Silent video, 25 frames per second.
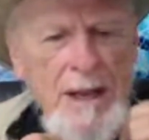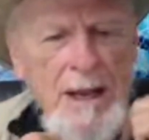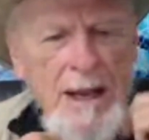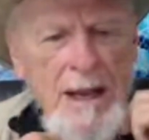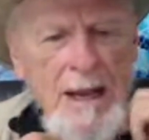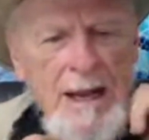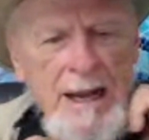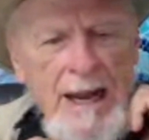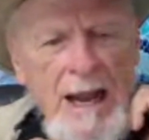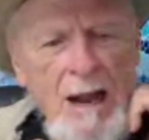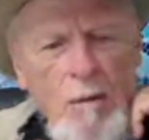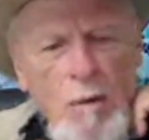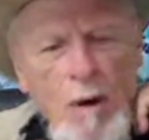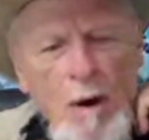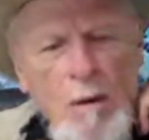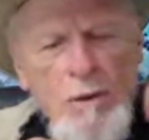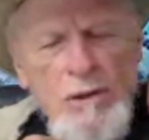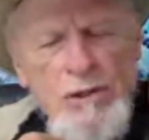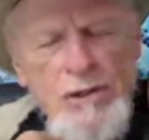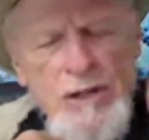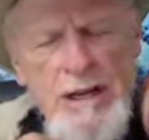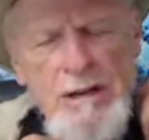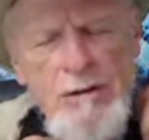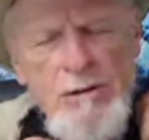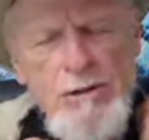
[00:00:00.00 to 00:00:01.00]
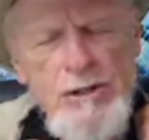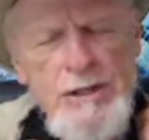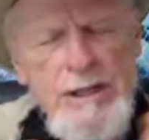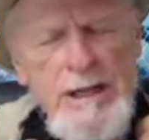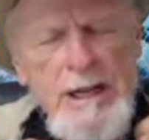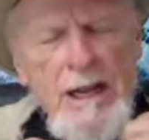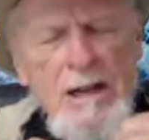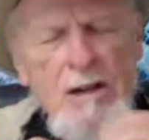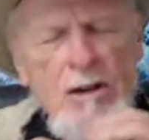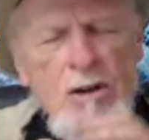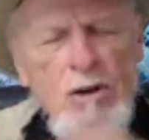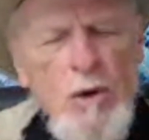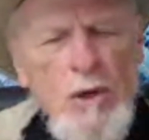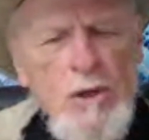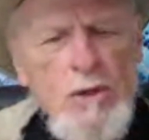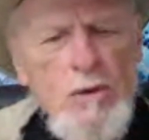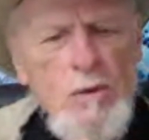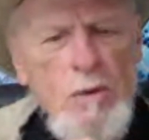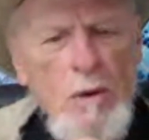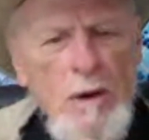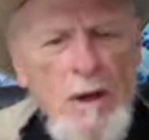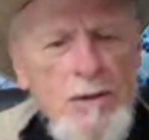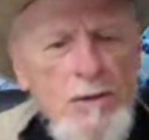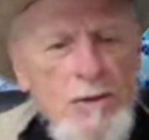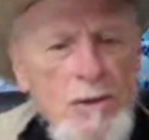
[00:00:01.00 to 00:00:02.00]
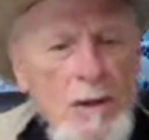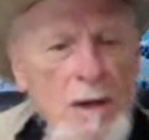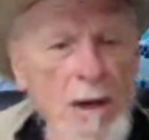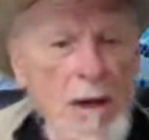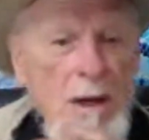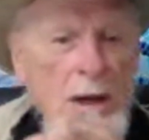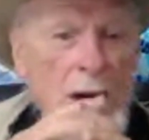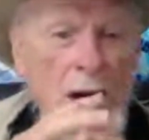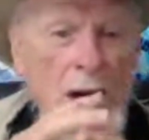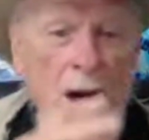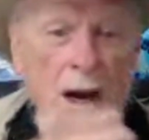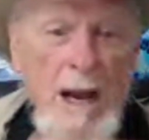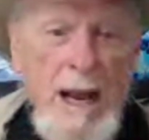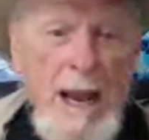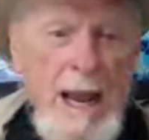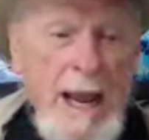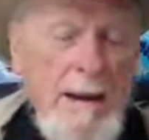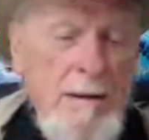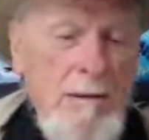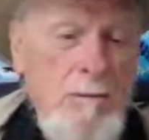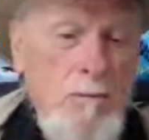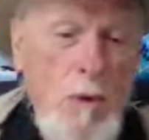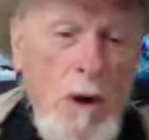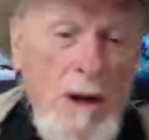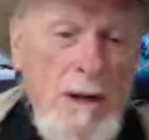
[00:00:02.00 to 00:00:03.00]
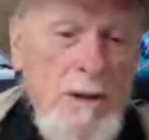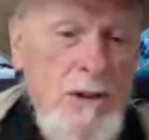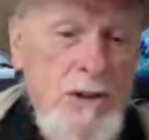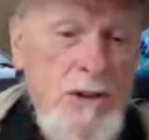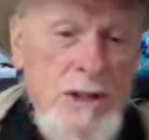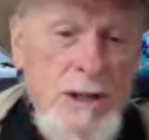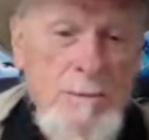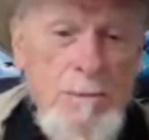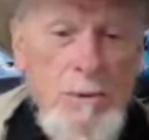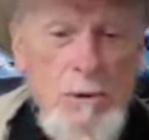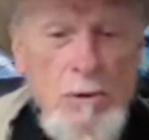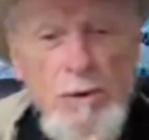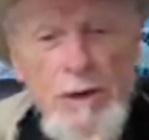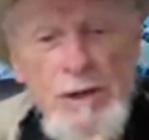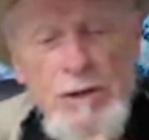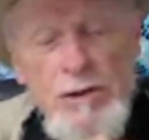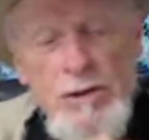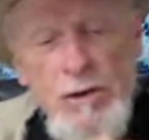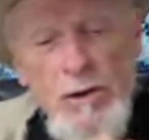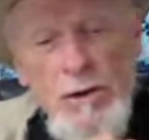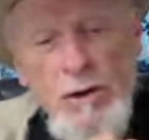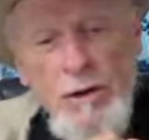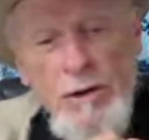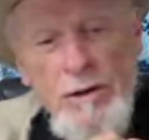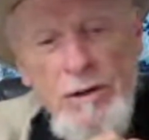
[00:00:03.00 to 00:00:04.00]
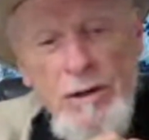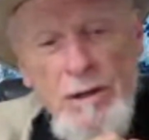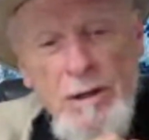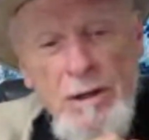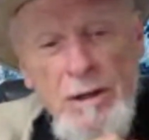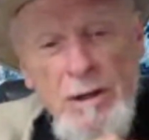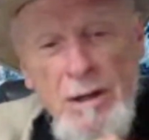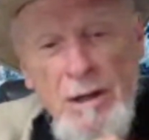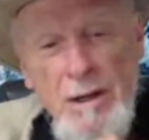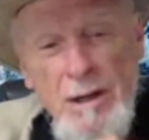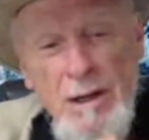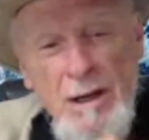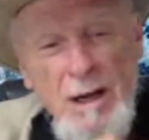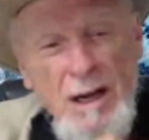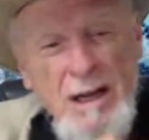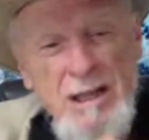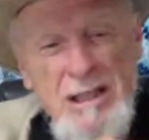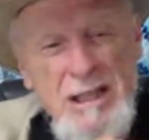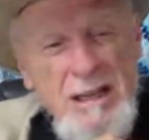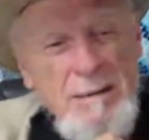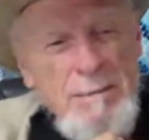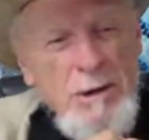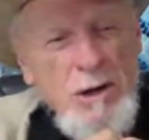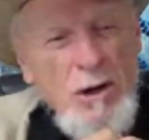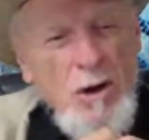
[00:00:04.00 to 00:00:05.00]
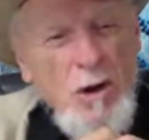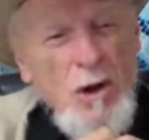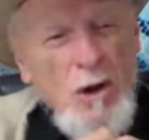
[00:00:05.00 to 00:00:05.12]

Now, what was interesting, of course, was I had one simple retort. I said, "But all the